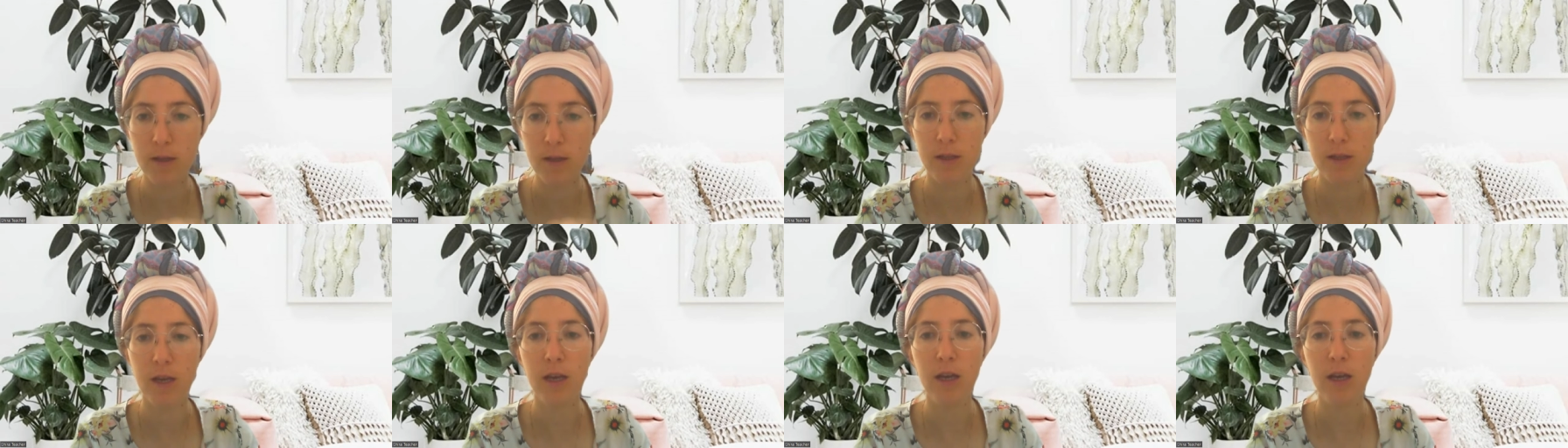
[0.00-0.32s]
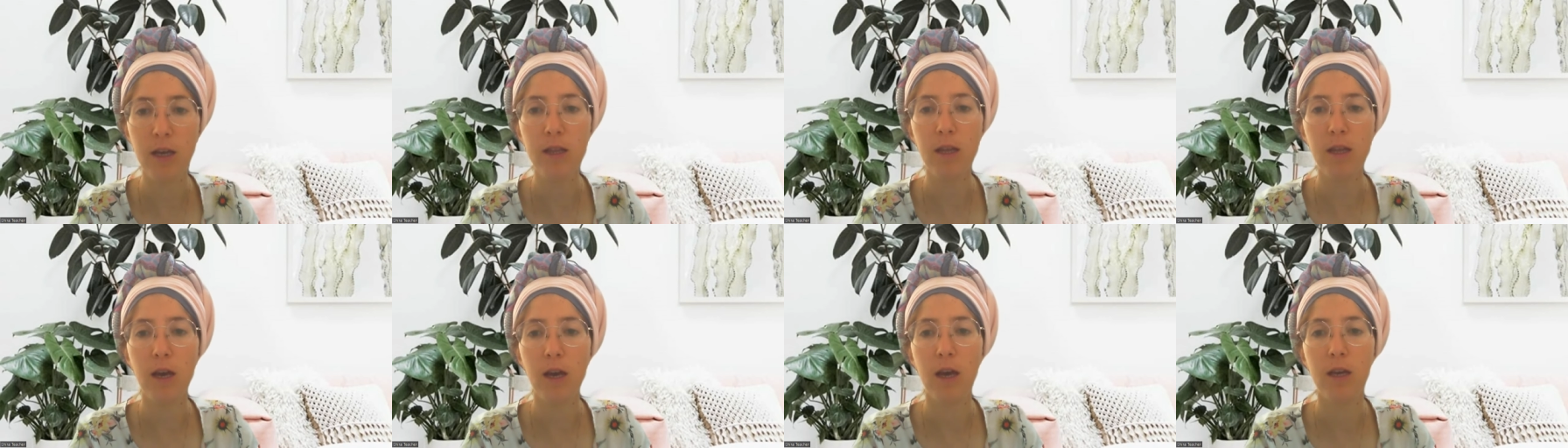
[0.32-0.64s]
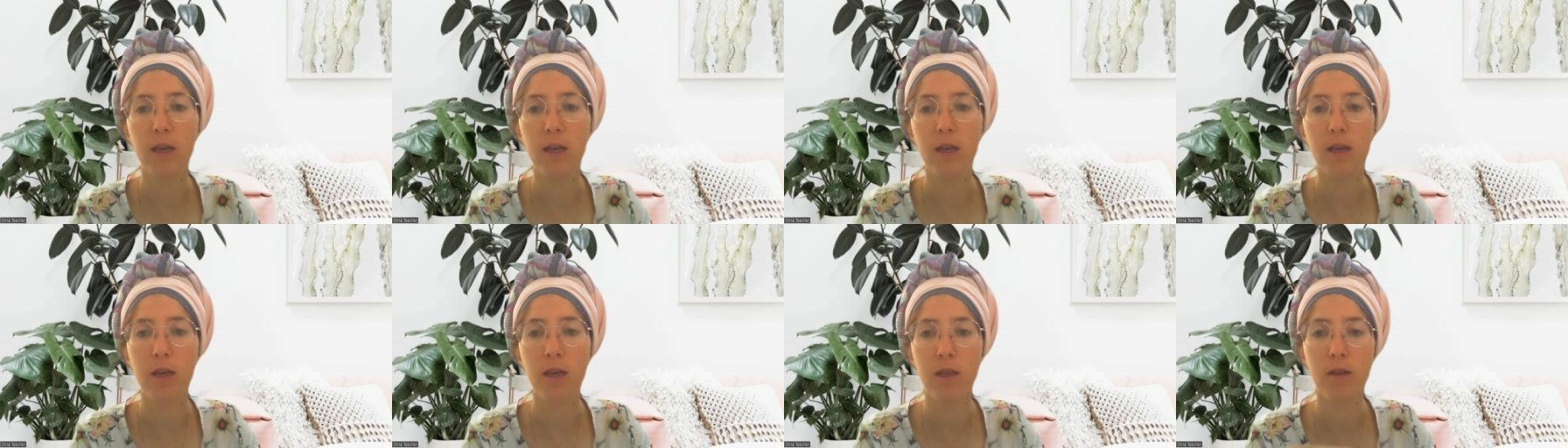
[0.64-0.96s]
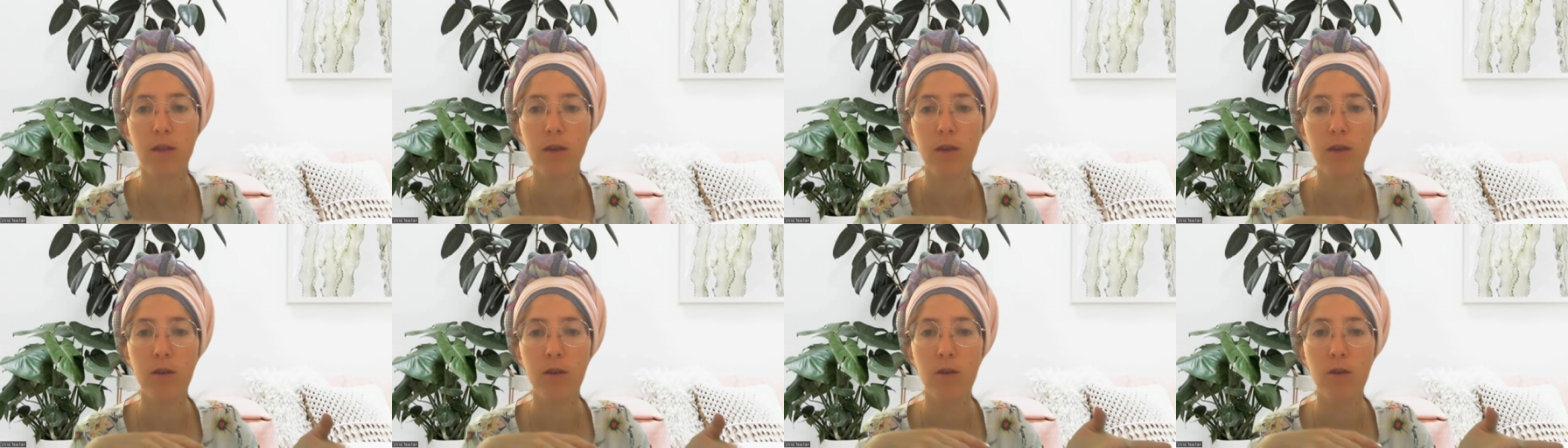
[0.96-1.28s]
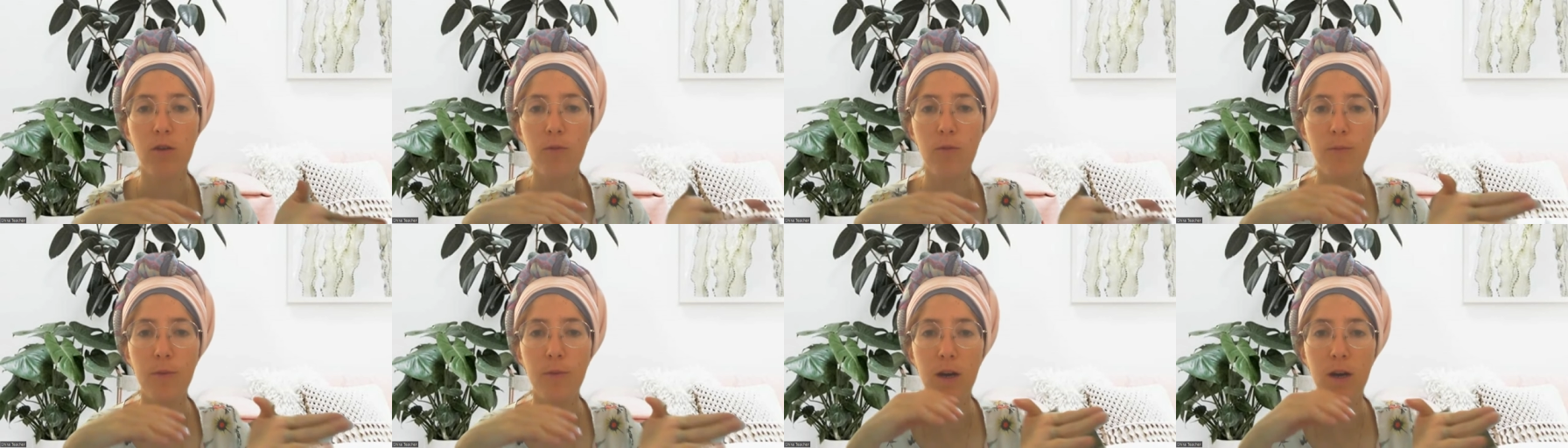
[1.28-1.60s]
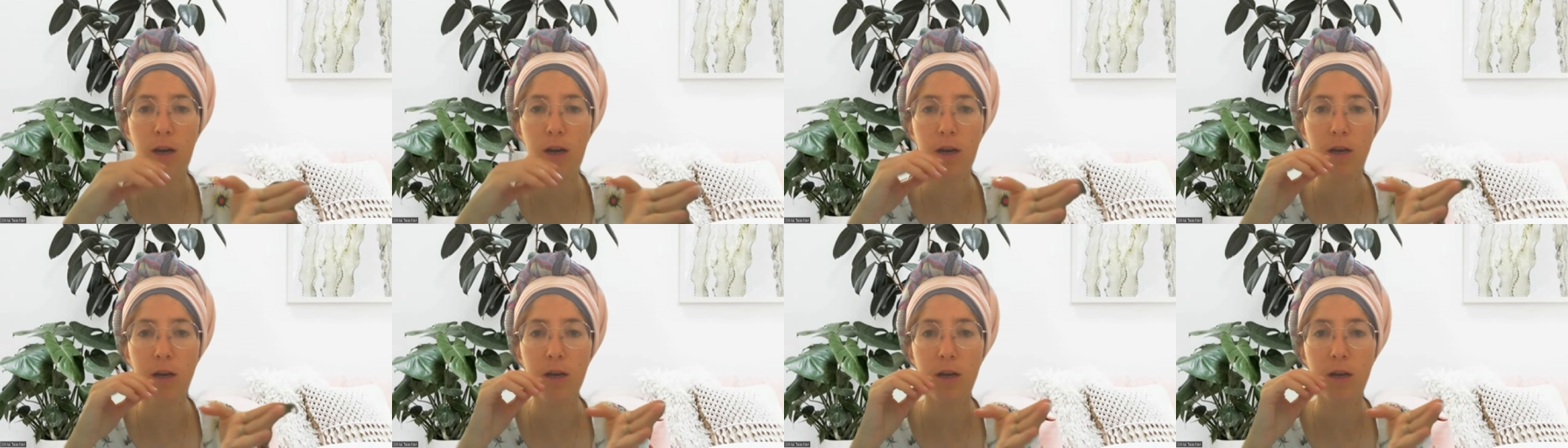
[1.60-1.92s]
then I can go
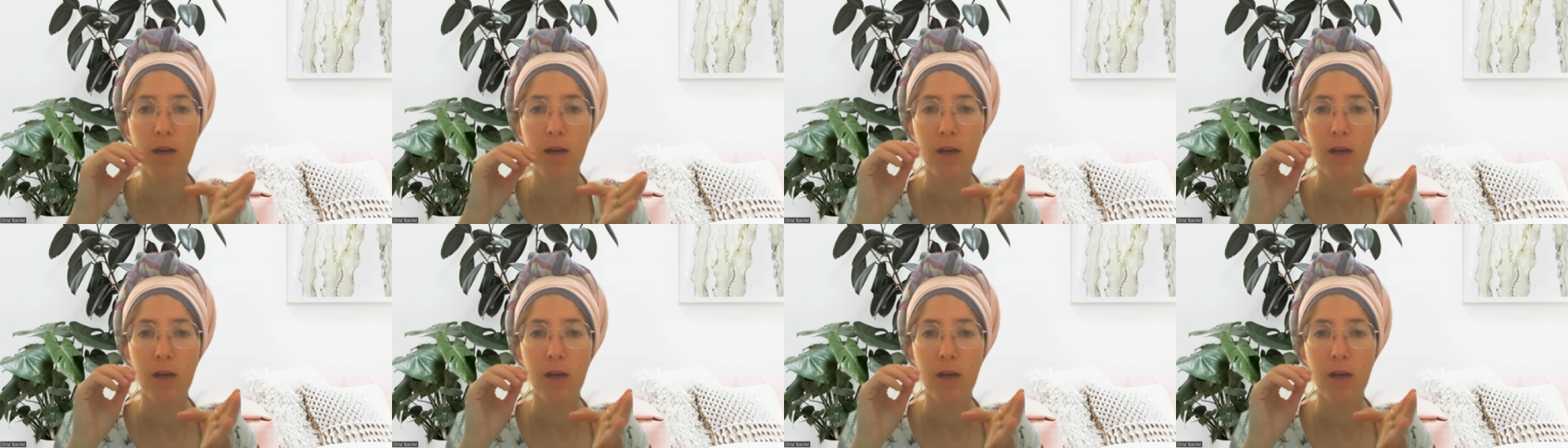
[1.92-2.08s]
back